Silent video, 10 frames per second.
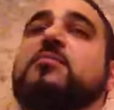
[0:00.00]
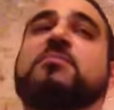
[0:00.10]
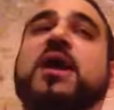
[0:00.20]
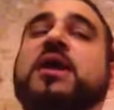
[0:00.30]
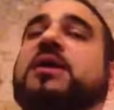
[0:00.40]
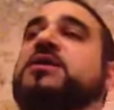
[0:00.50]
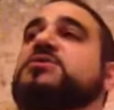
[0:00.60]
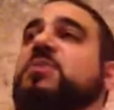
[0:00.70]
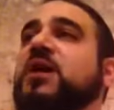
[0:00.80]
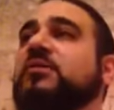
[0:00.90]
man and
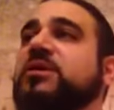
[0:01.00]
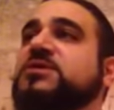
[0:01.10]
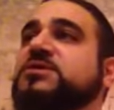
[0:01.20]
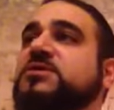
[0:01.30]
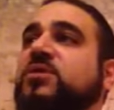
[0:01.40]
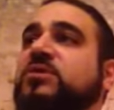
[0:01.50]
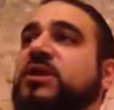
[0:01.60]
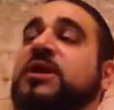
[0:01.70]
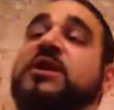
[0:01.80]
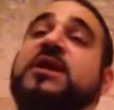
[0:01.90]
his parents
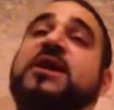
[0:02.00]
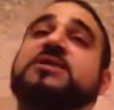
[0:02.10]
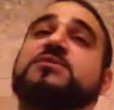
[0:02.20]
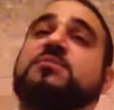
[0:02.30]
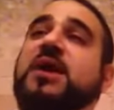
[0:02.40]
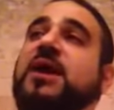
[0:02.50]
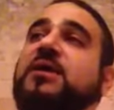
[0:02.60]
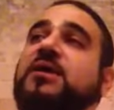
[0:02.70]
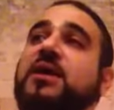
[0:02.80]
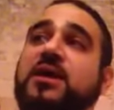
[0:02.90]
only. It's
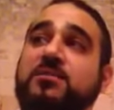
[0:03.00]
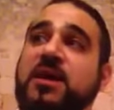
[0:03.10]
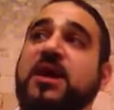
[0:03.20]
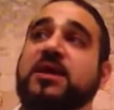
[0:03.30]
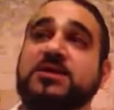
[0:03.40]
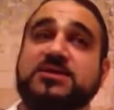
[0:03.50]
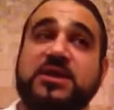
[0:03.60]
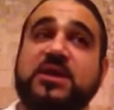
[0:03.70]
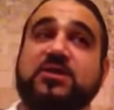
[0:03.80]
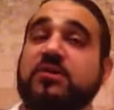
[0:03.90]
man, and man is
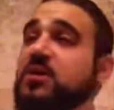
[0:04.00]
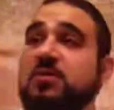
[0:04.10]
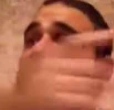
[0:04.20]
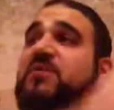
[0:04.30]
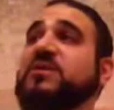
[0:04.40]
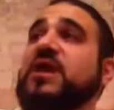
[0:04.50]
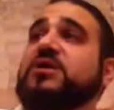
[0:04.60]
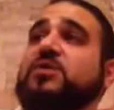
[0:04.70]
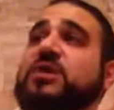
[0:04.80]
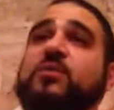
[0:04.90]
here, but we haven't
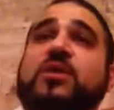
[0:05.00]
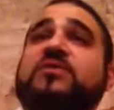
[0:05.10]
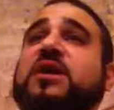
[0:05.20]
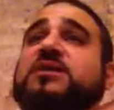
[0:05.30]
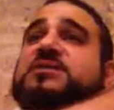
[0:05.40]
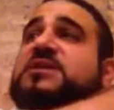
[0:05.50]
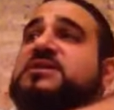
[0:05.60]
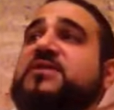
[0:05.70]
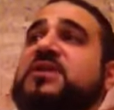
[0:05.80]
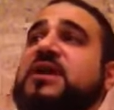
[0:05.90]
got to it yet. We haven't got the 6,
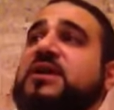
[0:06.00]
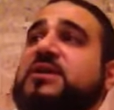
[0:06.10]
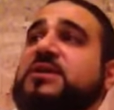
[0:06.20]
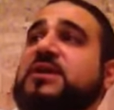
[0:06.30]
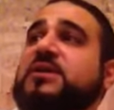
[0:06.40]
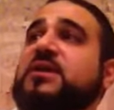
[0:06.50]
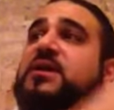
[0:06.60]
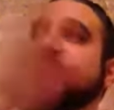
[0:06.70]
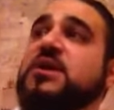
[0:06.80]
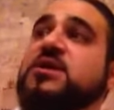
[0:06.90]
7, 8, 9, 10.
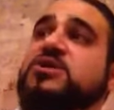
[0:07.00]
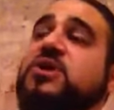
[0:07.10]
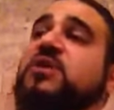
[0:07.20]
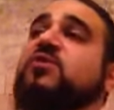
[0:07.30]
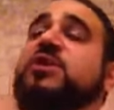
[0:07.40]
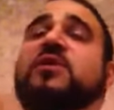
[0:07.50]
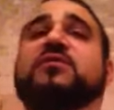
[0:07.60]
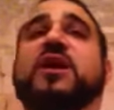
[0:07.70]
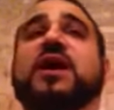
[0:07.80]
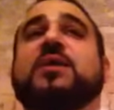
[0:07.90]
So Kivud
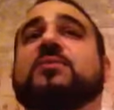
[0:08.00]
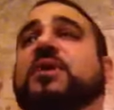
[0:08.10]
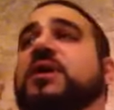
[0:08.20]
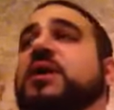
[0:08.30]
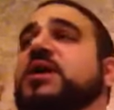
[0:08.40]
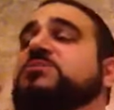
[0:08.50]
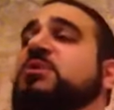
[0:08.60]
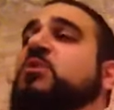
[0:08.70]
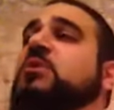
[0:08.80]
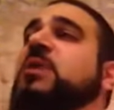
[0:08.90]
Avayim is
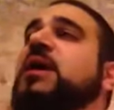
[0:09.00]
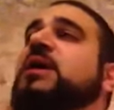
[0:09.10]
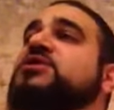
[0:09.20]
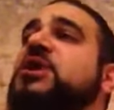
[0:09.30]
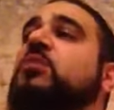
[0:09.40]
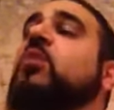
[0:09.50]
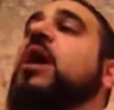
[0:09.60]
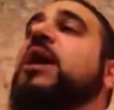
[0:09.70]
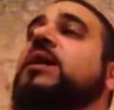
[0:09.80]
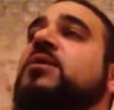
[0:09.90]
between man and Hashem.
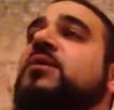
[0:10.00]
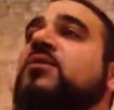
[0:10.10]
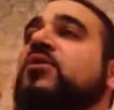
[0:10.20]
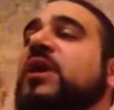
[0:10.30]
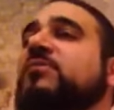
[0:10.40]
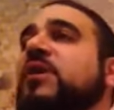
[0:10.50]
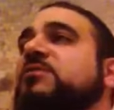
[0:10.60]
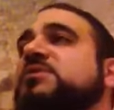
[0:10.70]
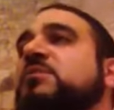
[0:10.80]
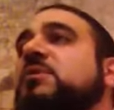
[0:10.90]
Why? Kivud Avayim
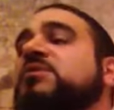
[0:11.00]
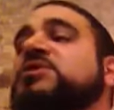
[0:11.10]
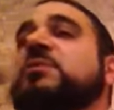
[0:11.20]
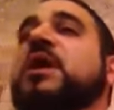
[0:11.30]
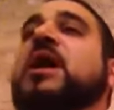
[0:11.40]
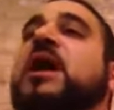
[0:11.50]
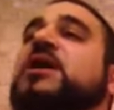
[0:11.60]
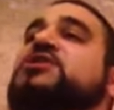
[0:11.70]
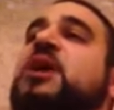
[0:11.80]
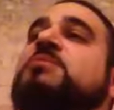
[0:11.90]
is man and Hashem.
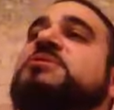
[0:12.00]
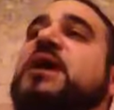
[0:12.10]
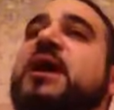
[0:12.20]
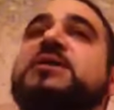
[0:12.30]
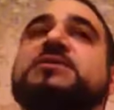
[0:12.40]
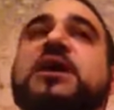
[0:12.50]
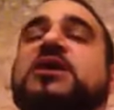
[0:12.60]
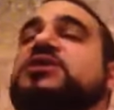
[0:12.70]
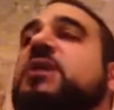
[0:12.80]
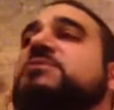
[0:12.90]
Hashem says,
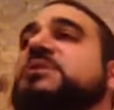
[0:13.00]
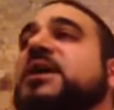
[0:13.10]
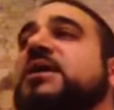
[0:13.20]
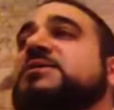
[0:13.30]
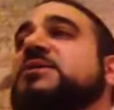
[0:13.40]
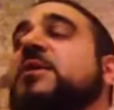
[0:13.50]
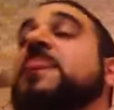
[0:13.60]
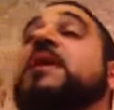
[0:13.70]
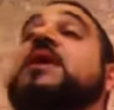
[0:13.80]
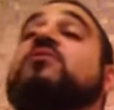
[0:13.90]

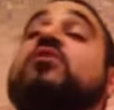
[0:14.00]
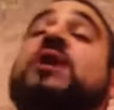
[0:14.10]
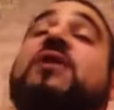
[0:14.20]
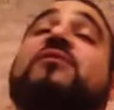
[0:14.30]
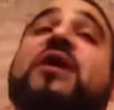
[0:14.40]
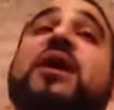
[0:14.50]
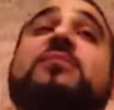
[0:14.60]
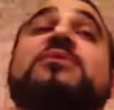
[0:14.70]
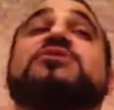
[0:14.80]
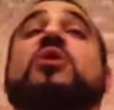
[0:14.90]
Kivud Avayim
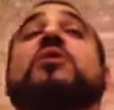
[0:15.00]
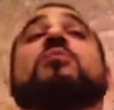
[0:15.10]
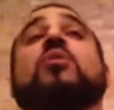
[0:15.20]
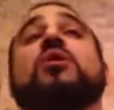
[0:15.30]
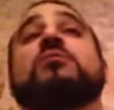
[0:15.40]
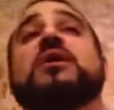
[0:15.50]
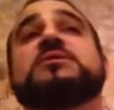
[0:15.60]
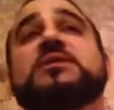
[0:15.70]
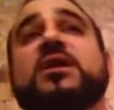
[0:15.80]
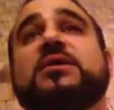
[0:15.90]
is so important, my
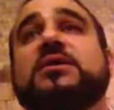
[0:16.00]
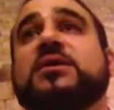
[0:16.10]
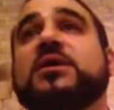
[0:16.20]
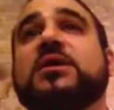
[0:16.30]
son,